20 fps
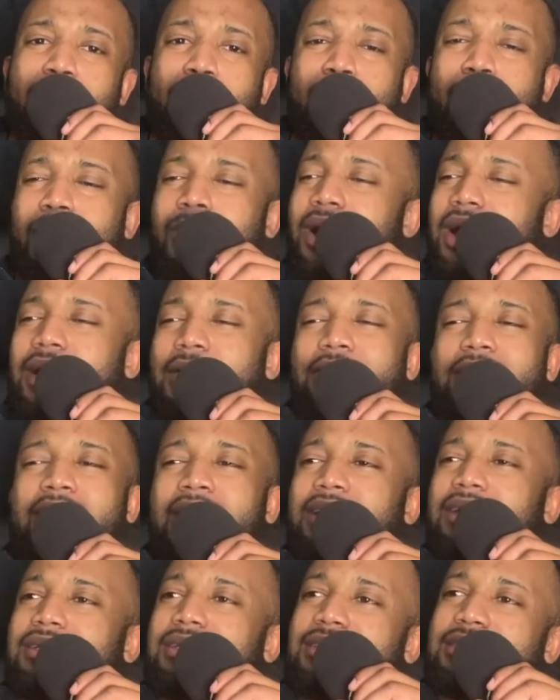or
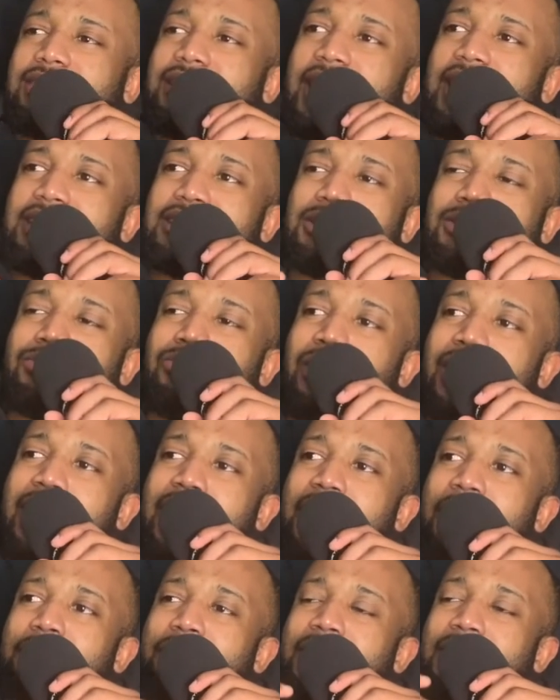there's cases
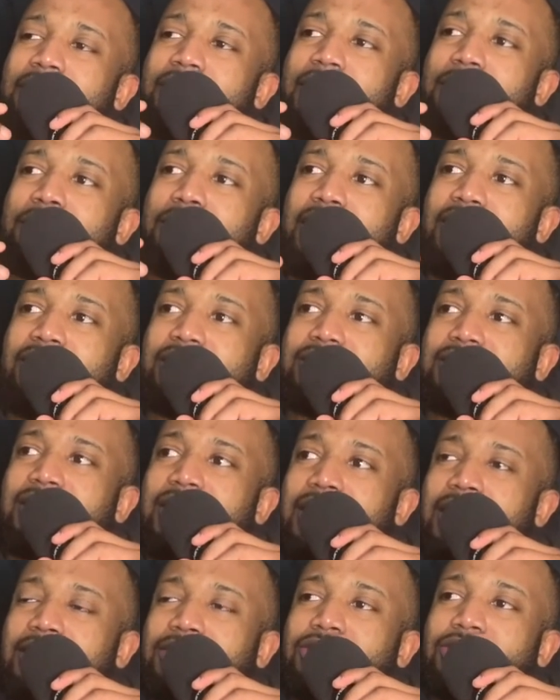where maybe their parents
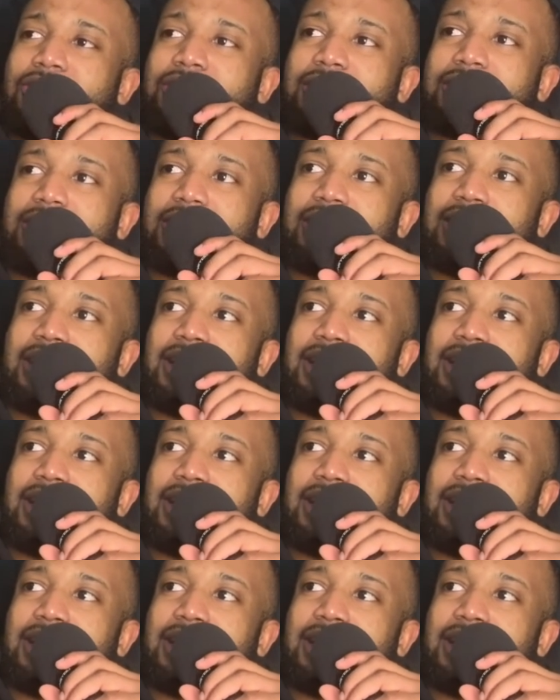just...